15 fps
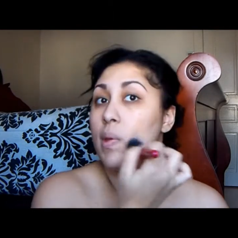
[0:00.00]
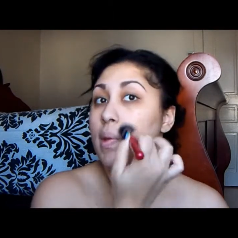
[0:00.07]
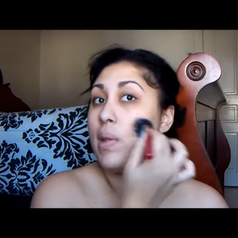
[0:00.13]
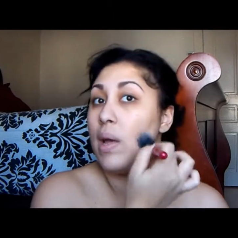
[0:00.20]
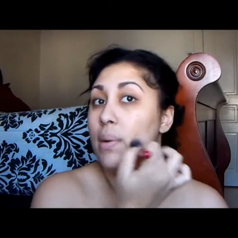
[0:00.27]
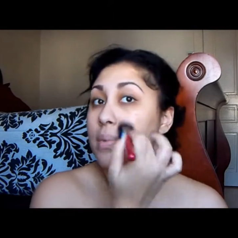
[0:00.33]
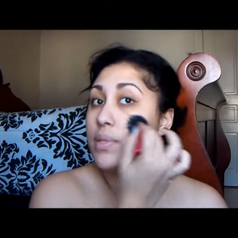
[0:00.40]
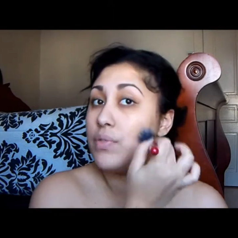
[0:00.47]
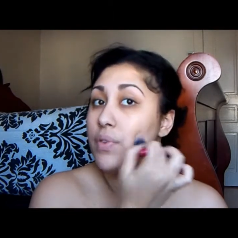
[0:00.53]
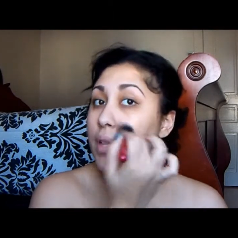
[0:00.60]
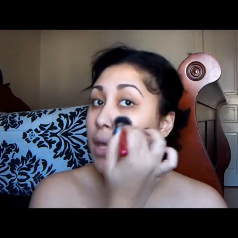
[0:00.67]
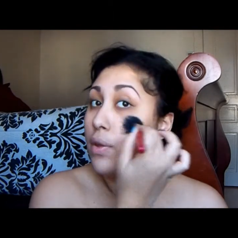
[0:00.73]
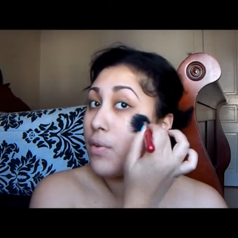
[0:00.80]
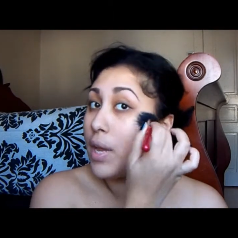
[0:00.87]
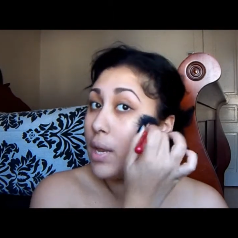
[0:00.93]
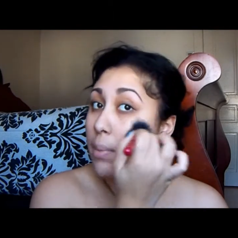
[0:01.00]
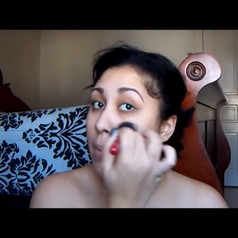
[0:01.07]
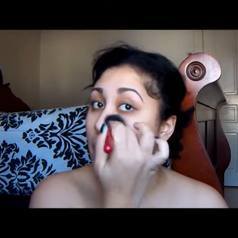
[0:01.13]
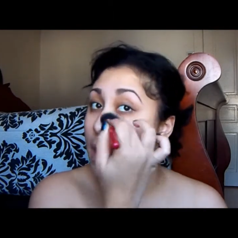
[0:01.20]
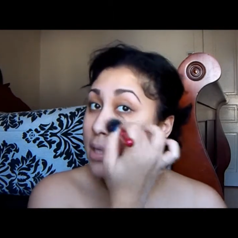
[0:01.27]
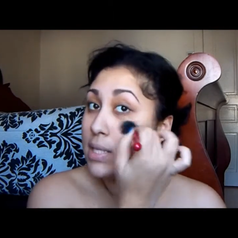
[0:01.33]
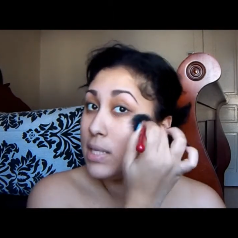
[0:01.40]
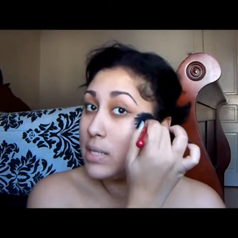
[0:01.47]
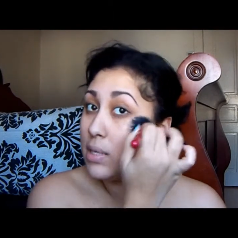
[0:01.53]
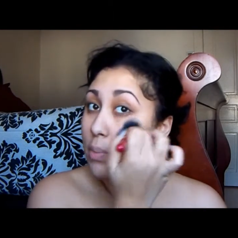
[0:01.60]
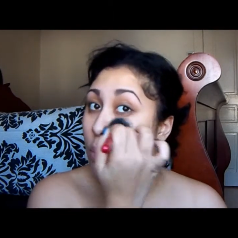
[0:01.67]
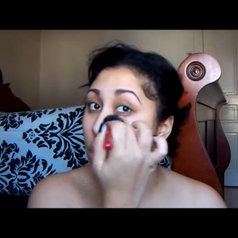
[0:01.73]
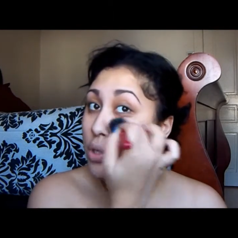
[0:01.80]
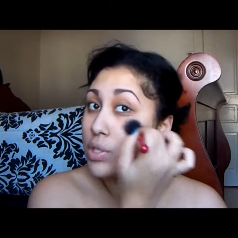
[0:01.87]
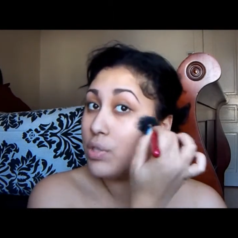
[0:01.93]
Now what's really great about a tinted
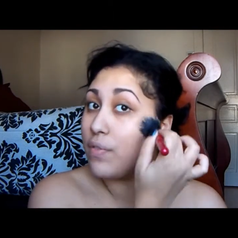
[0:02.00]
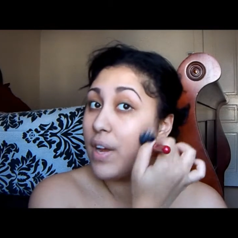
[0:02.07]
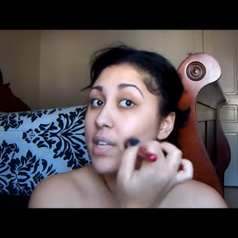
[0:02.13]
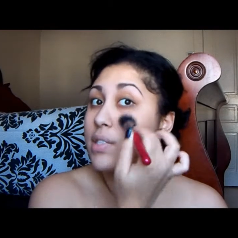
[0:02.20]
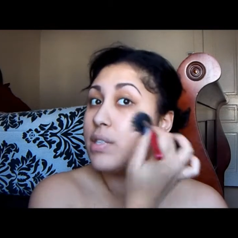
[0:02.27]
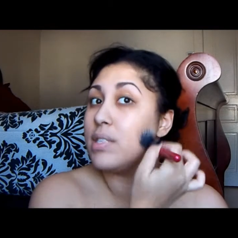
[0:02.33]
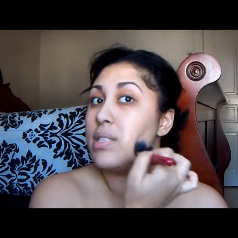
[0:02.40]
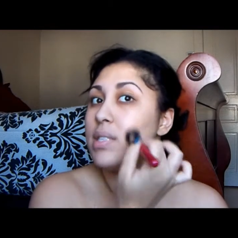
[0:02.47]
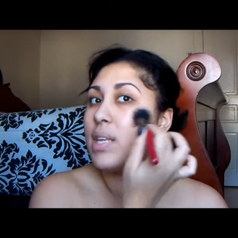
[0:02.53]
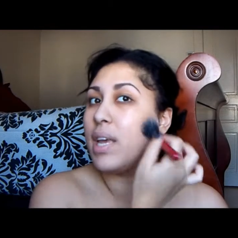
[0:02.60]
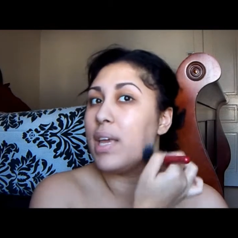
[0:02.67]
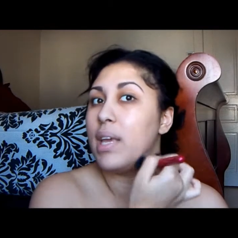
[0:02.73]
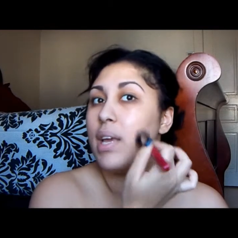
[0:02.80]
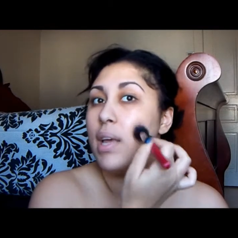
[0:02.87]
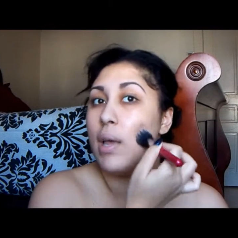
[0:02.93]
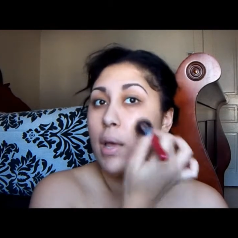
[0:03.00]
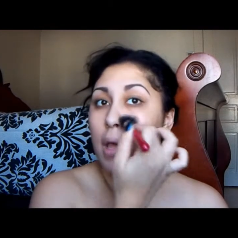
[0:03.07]
moisturizer is like,